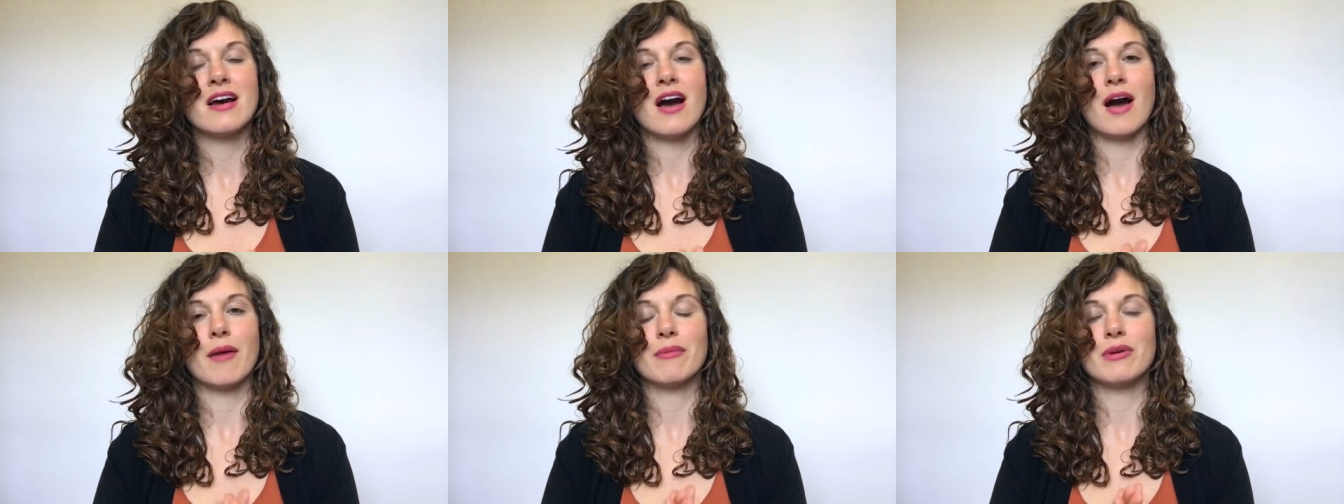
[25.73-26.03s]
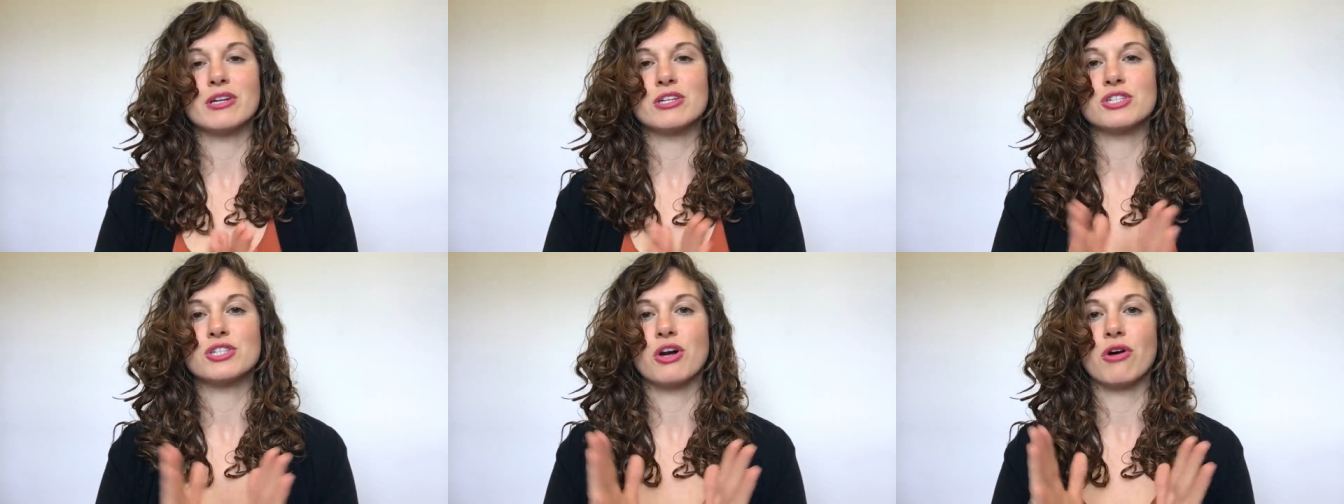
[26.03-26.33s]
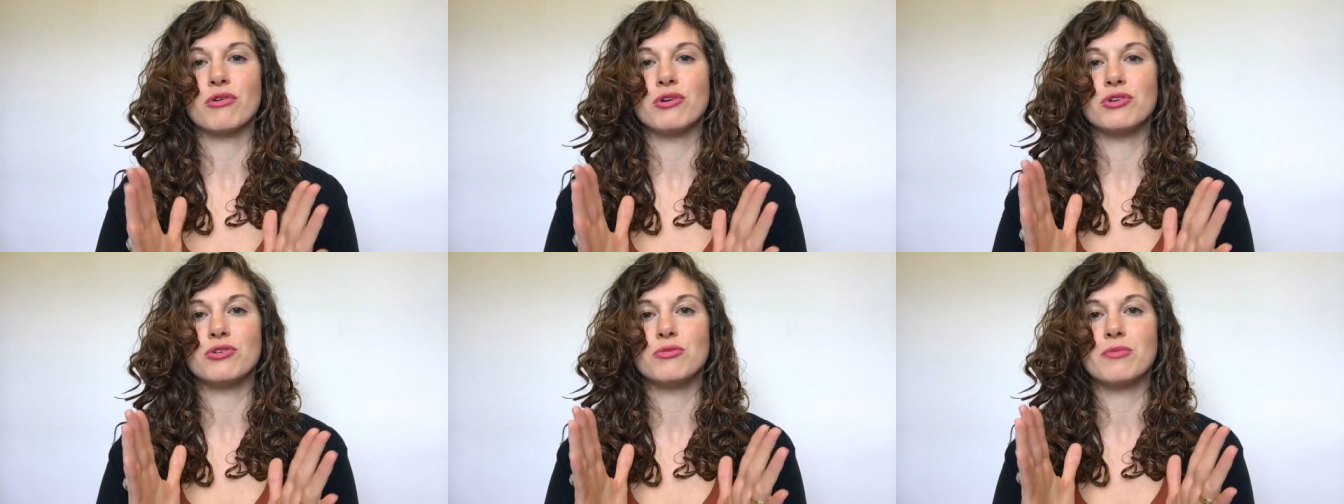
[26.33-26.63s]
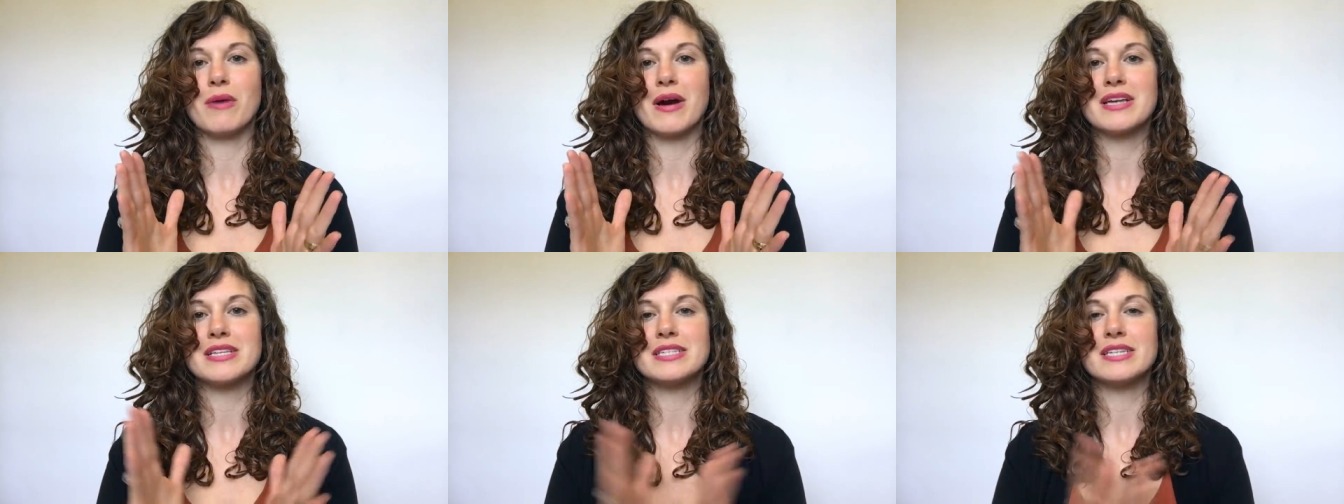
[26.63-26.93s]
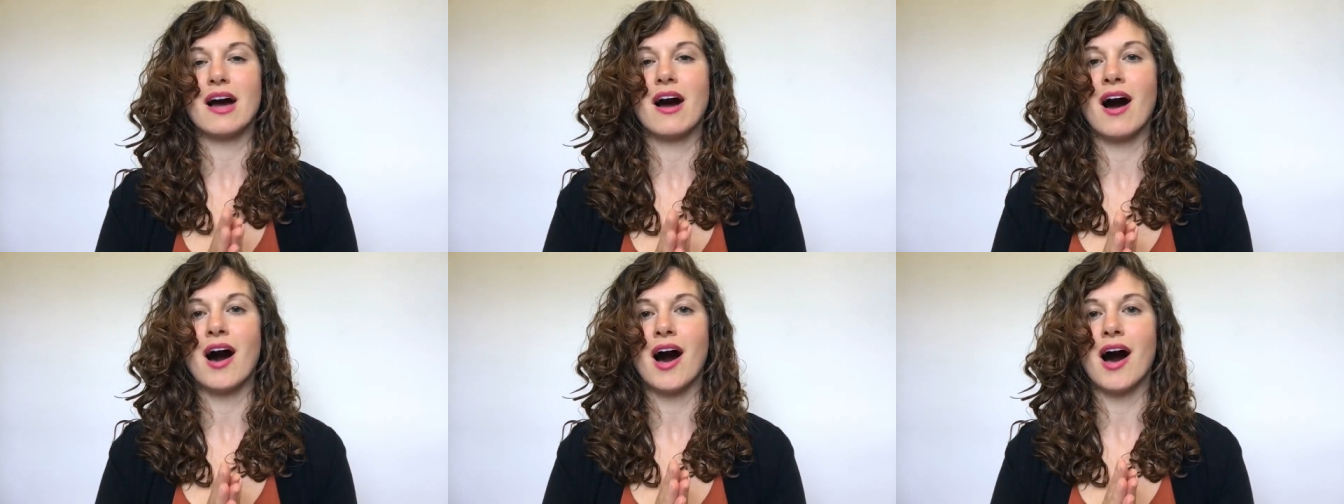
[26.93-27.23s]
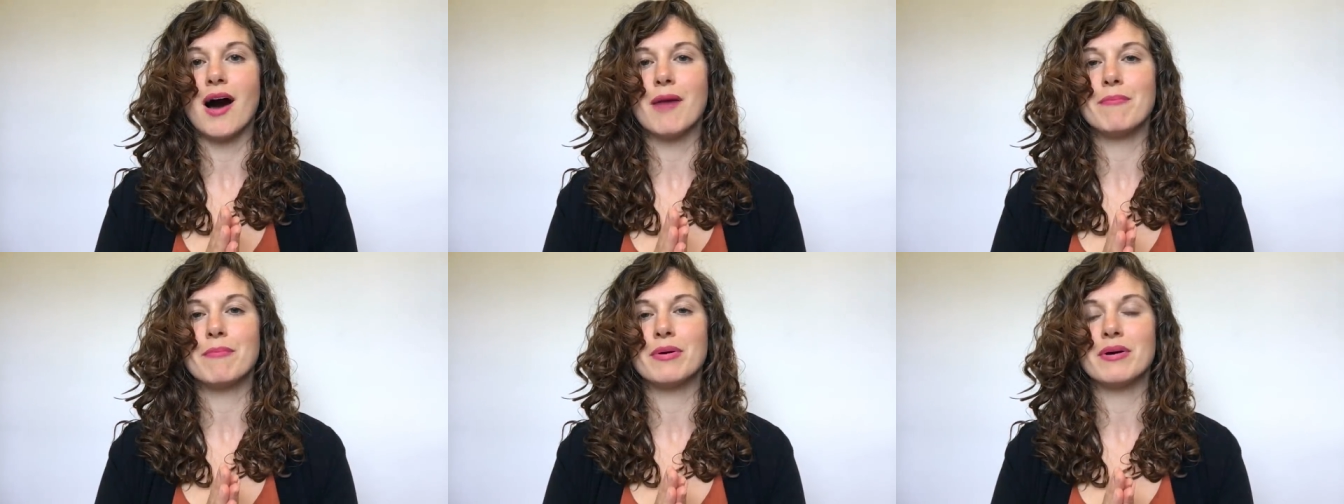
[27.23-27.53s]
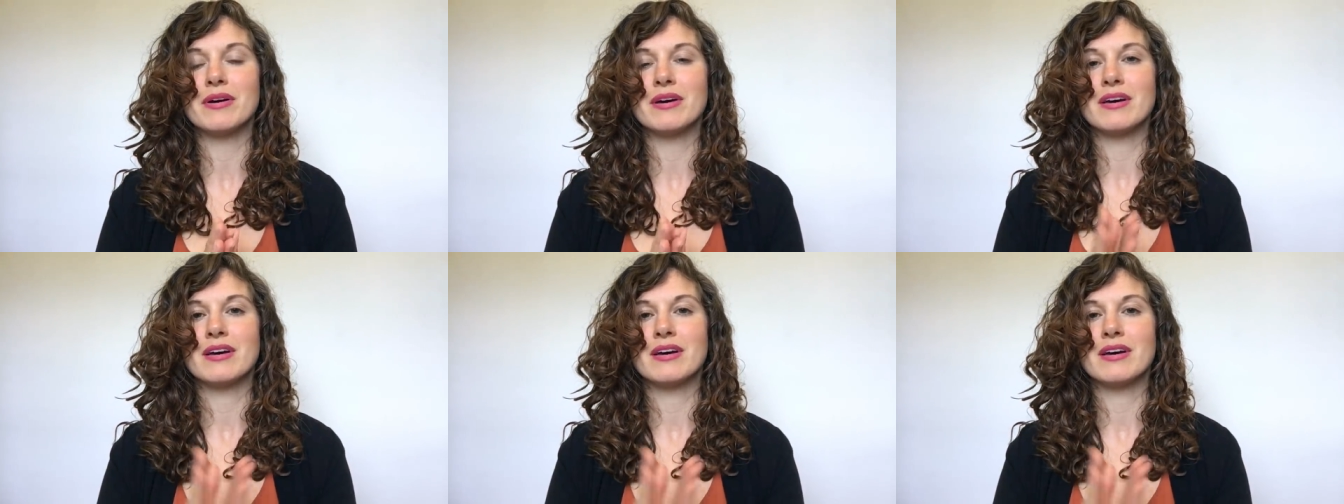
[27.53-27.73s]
I'm going to show you my top